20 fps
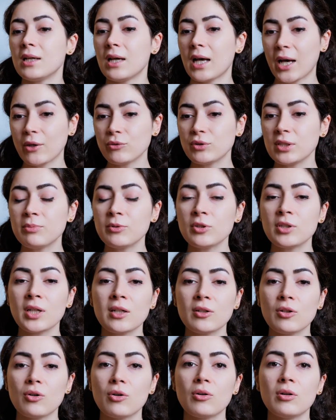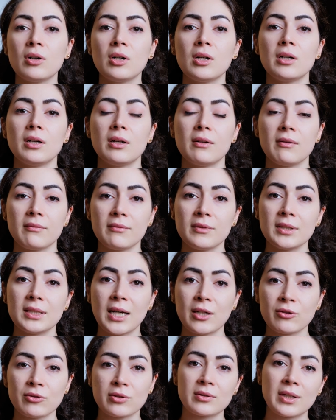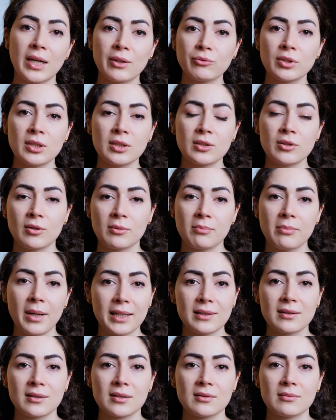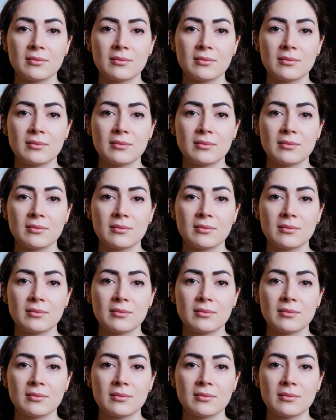how deep you can go without rounding your back.